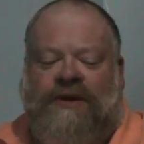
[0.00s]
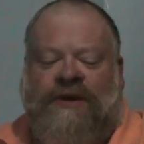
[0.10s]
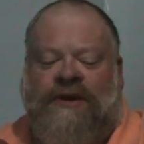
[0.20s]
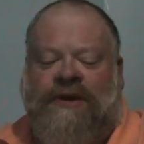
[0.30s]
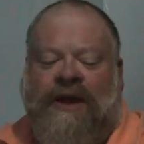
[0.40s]

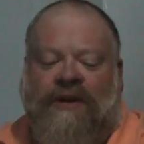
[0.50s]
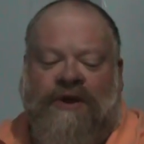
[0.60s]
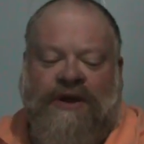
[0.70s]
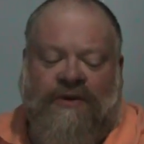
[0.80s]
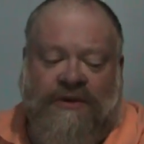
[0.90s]
How are
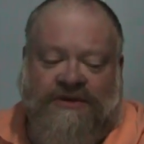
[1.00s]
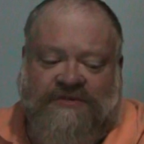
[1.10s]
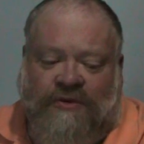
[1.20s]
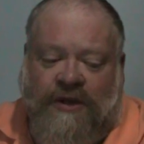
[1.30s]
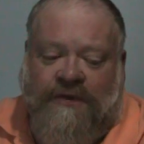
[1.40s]
you doing this
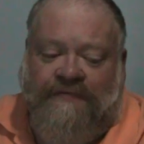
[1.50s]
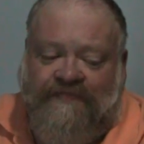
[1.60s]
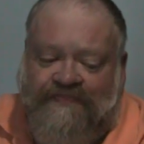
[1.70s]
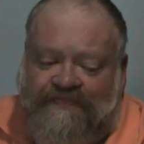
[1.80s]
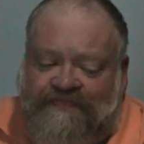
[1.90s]
morning?
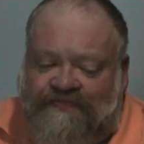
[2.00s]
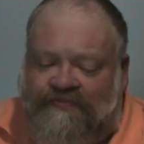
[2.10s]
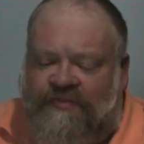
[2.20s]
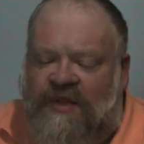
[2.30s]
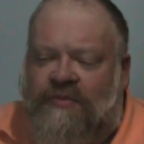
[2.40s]

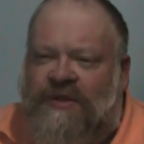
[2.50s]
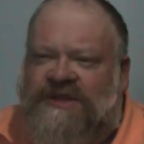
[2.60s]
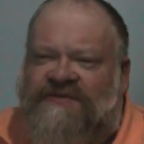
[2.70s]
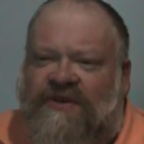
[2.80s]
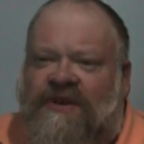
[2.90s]

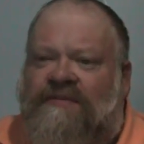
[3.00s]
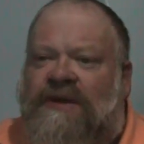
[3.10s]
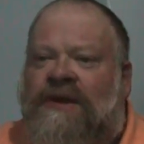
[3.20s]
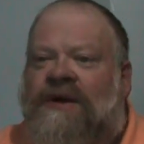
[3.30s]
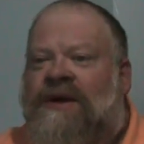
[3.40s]
Please forgive
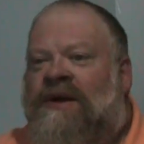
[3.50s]
me.